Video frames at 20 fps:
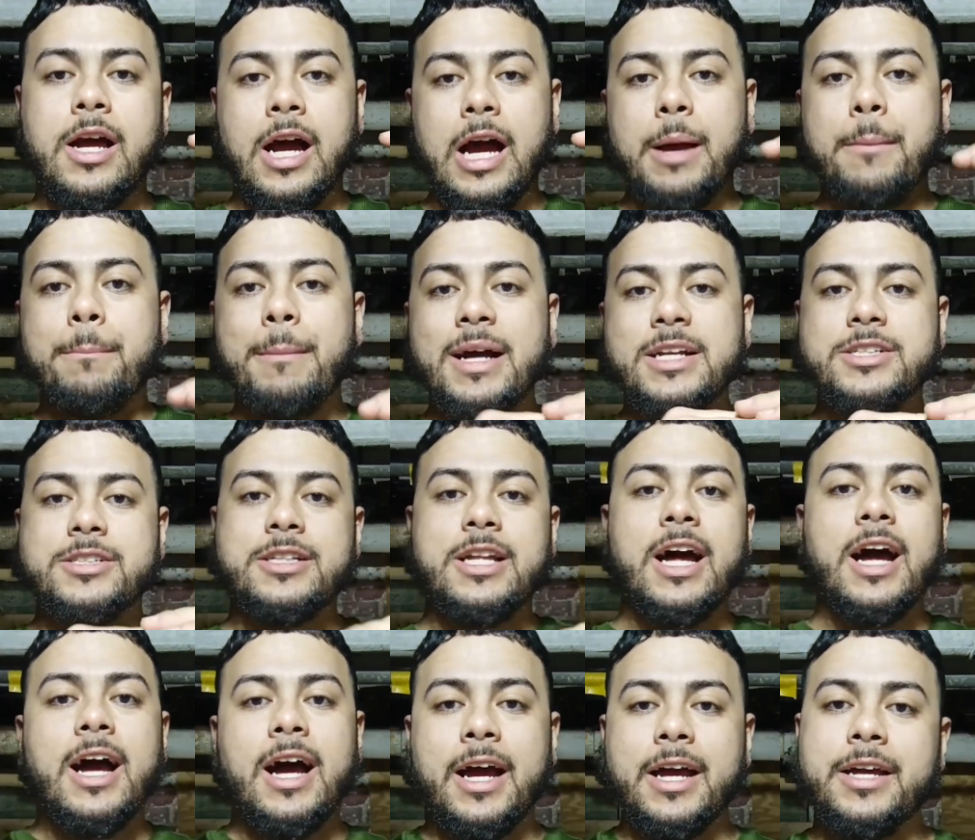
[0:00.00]
I match
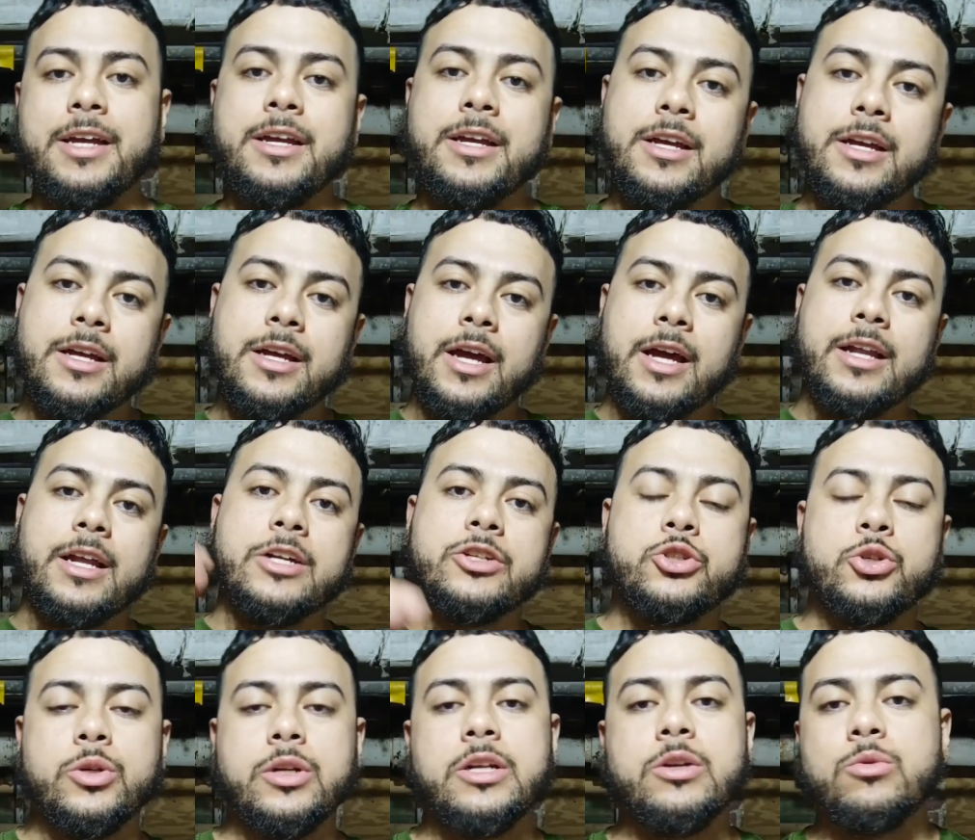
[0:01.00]
that height and I
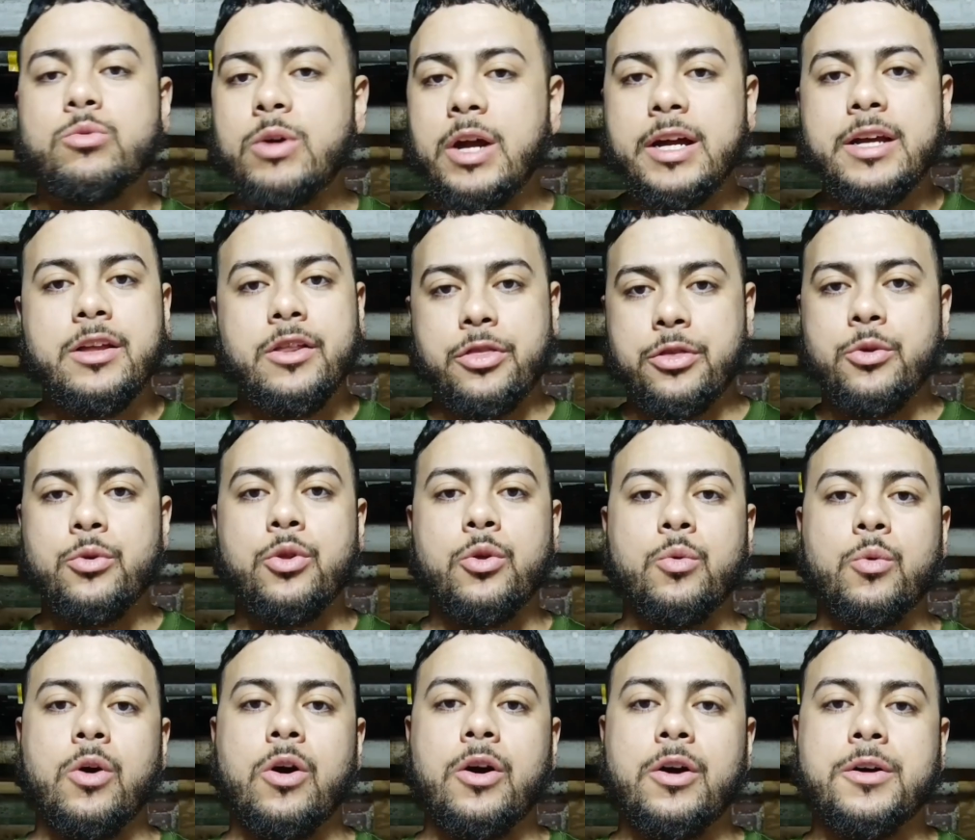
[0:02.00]
drill it right through the
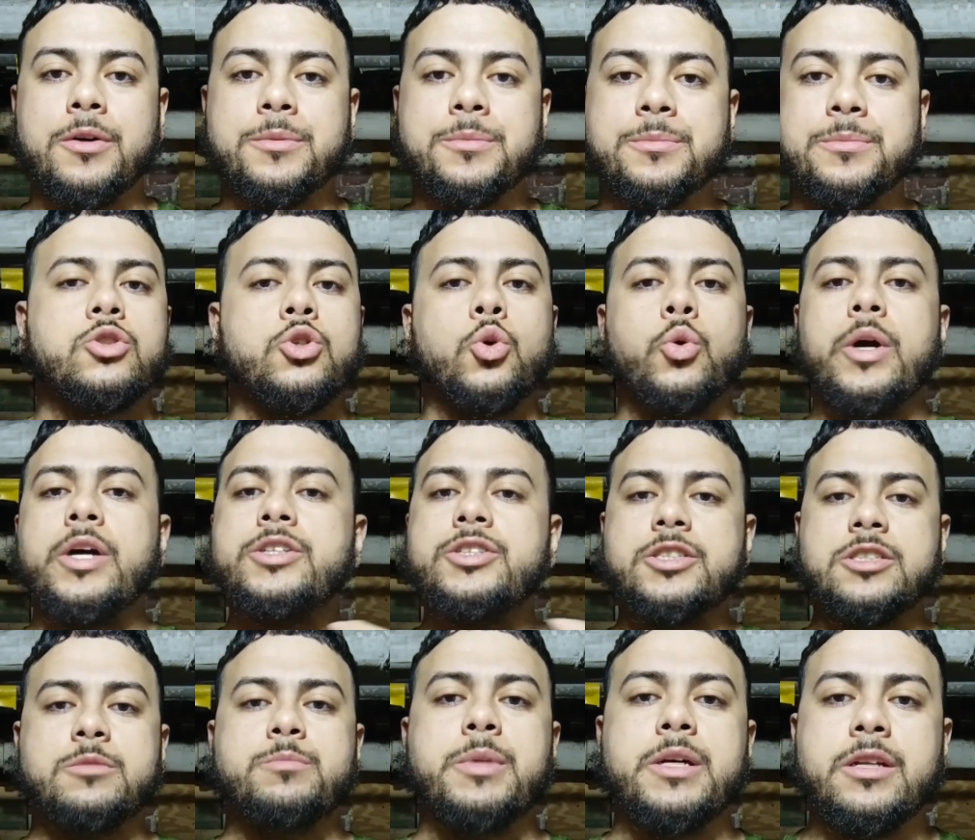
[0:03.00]
wall. So it's
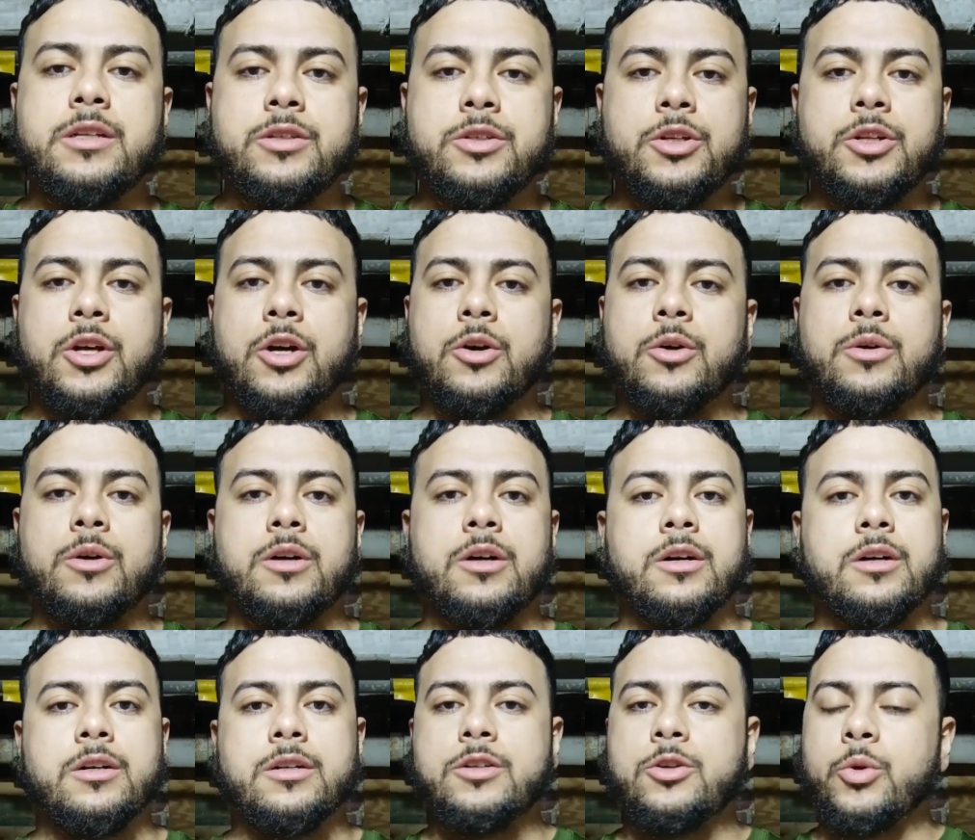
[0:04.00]
just been,
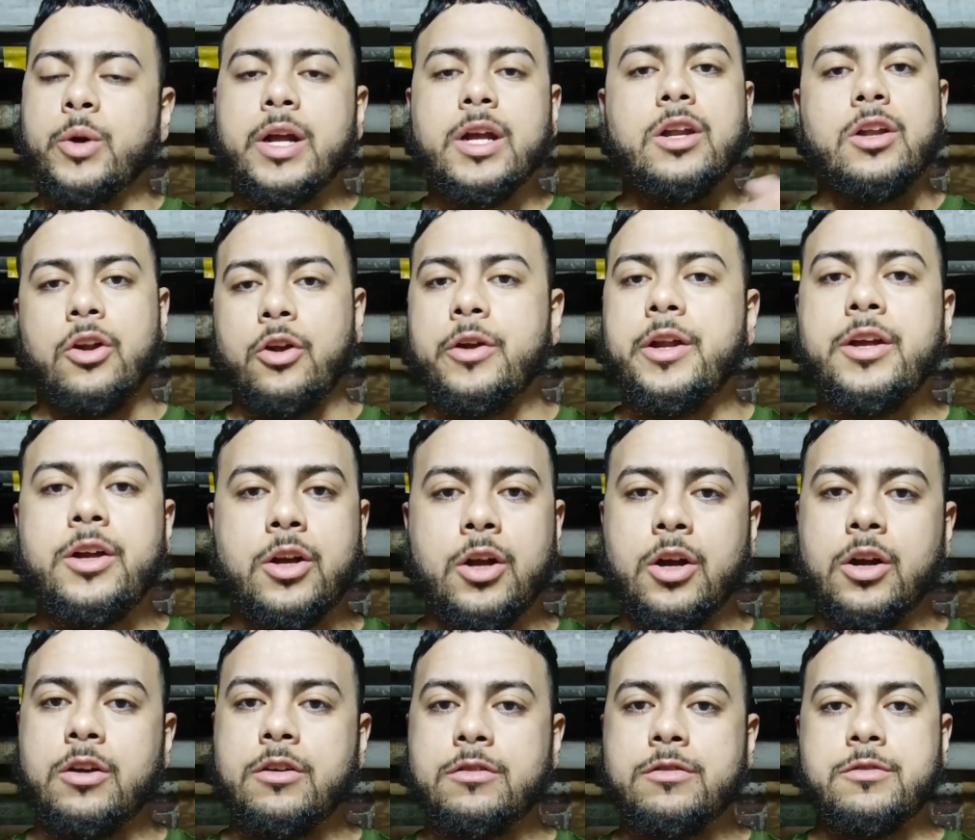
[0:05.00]
a great learning
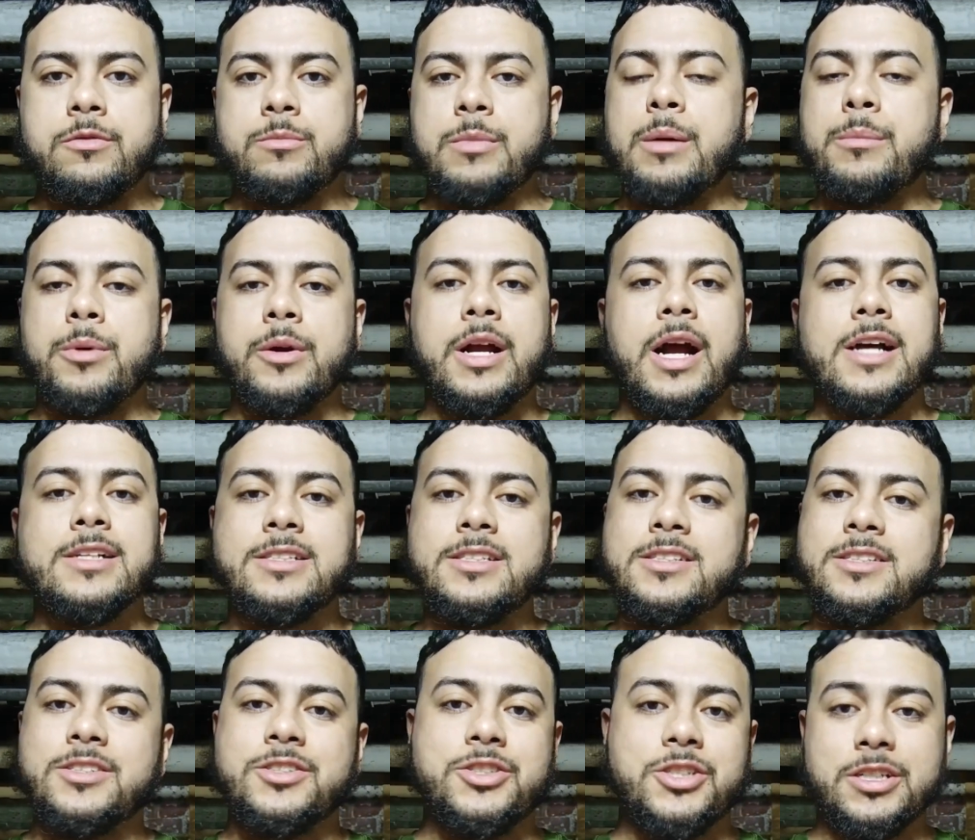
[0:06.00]
curve. Remember guys,
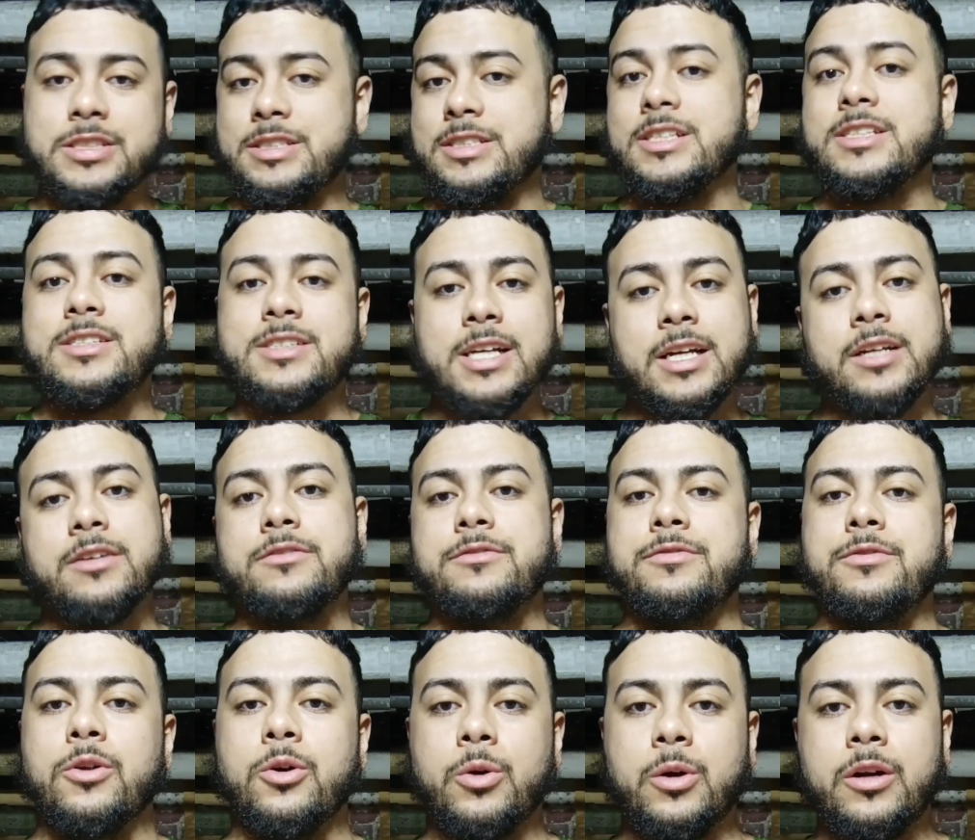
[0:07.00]
this is just the second
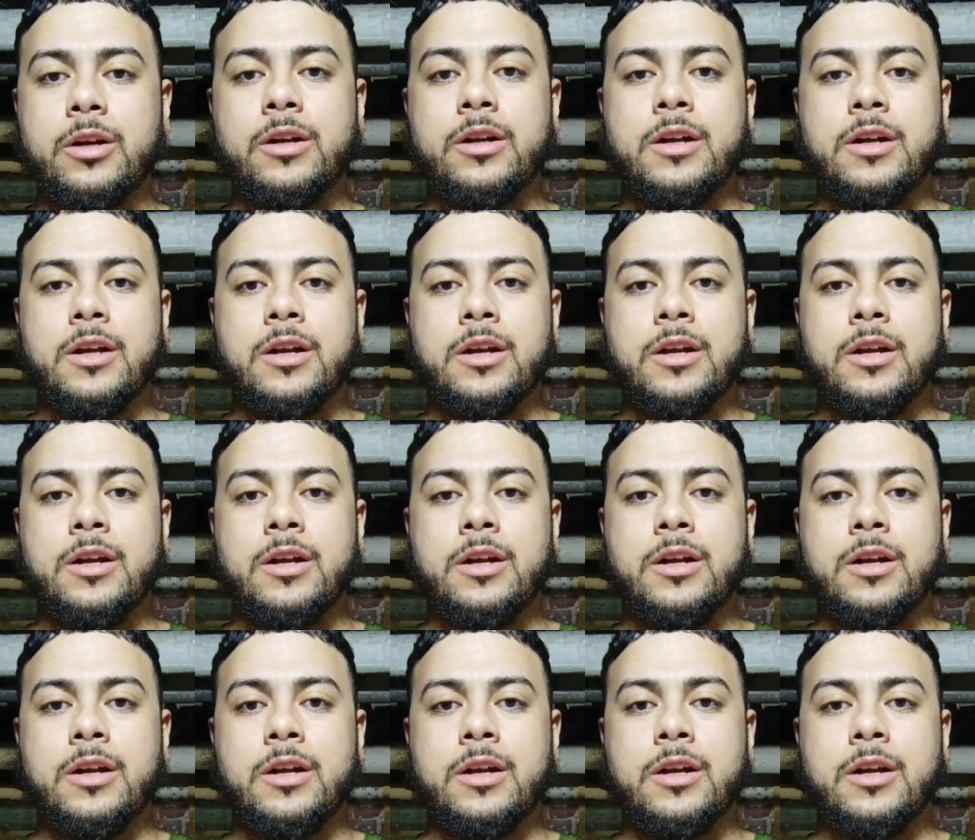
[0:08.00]
floor,